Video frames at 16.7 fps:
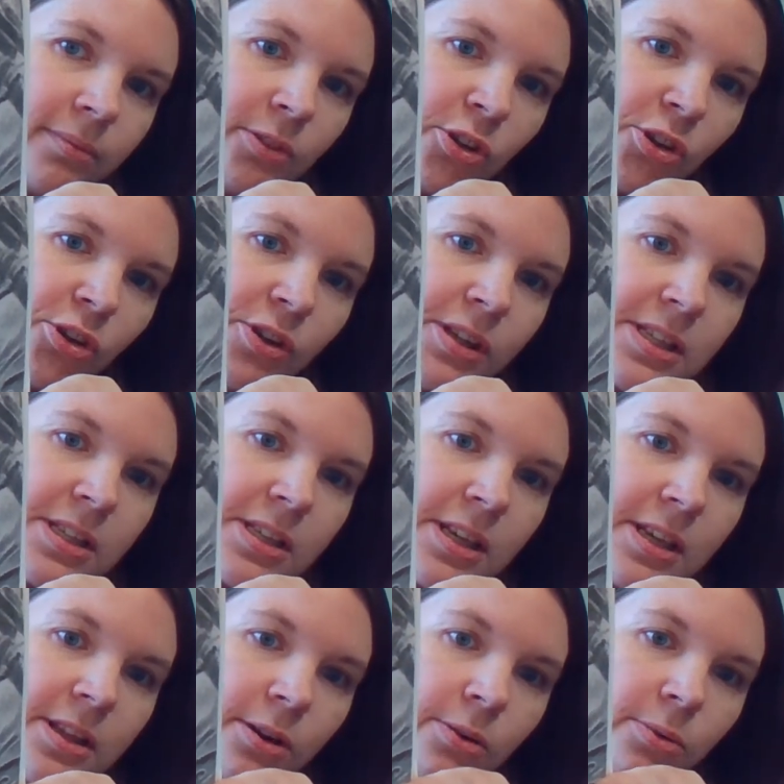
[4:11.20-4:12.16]
So you can
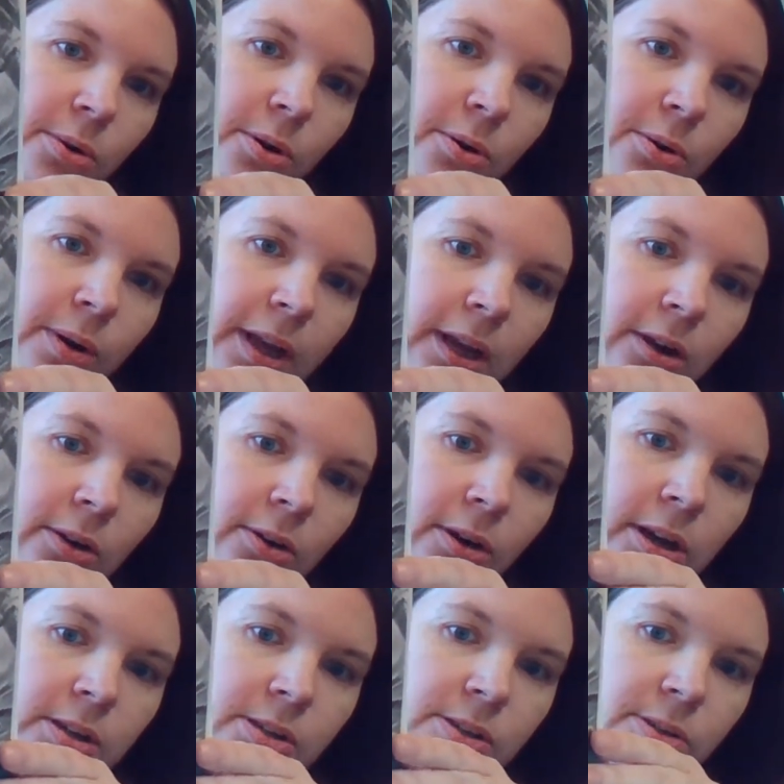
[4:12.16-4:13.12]
see they're rowing
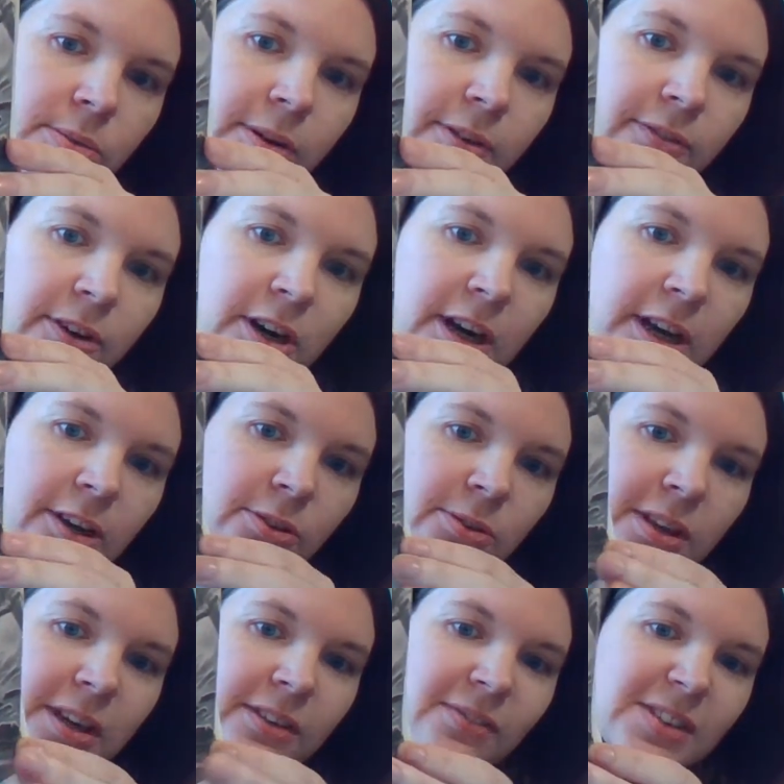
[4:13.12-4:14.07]
across the river, and you
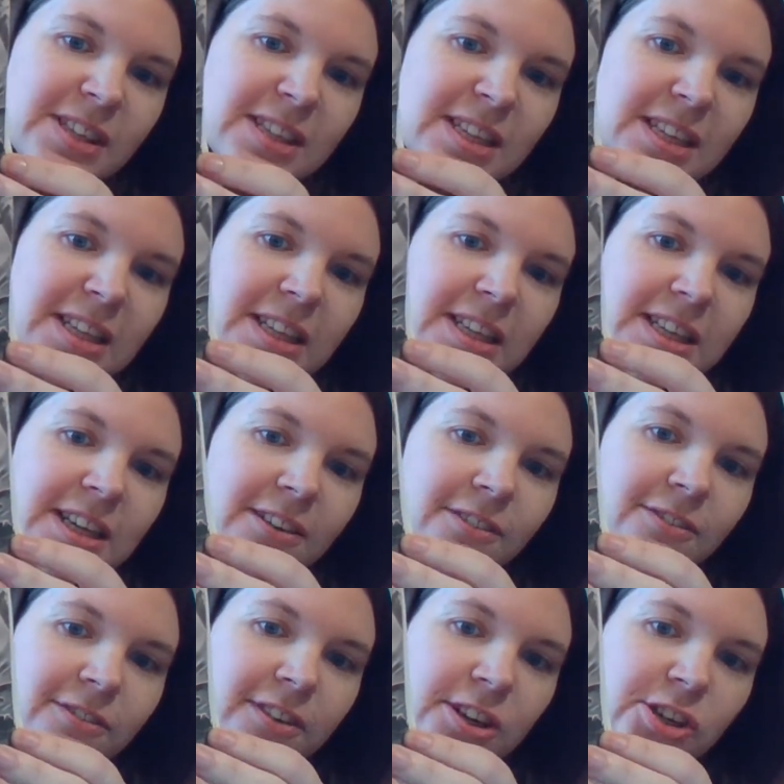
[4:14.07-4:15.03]
can even see the dead
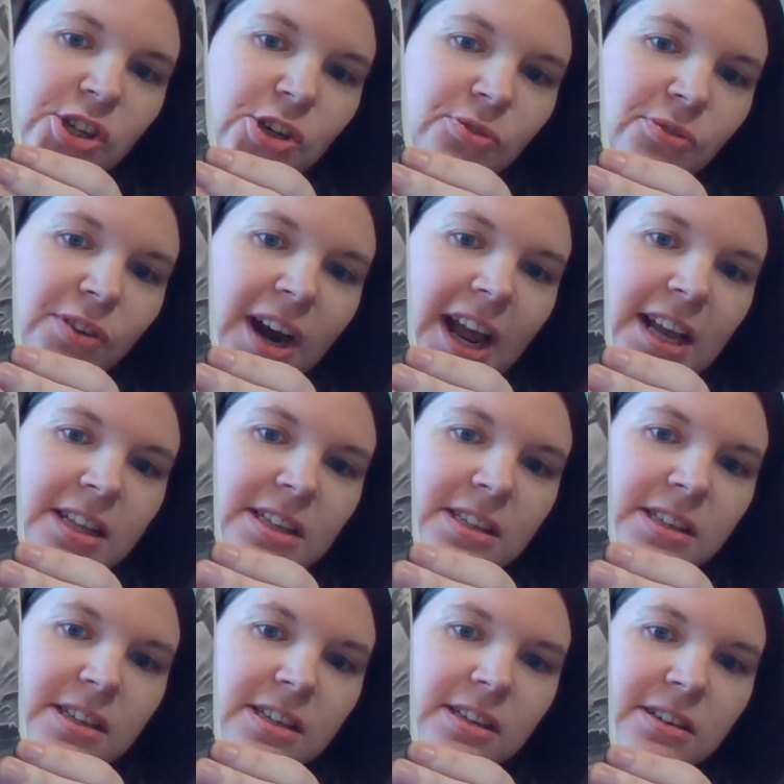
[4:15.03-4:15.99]
fish and
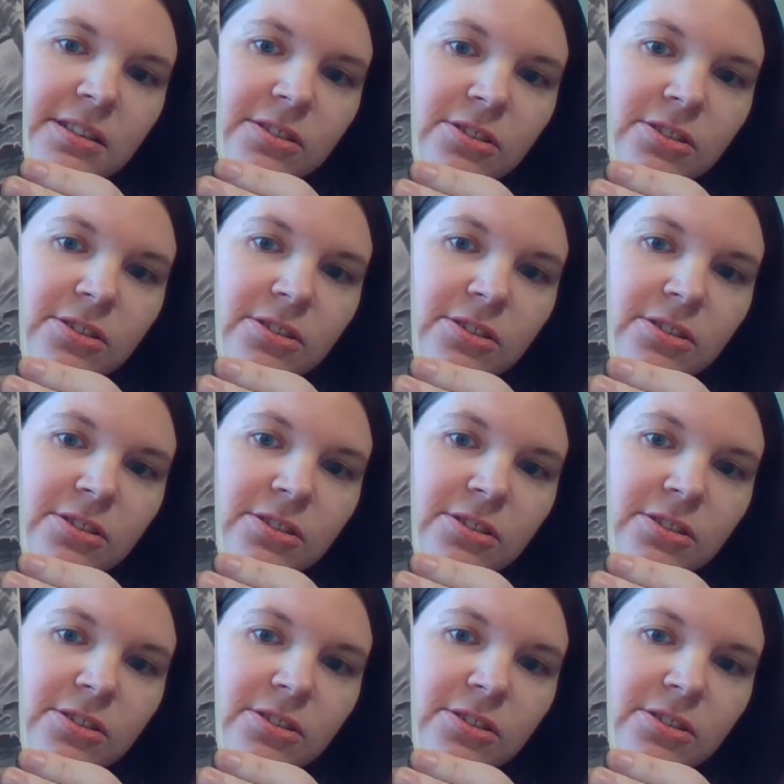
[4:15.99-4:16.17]
rats and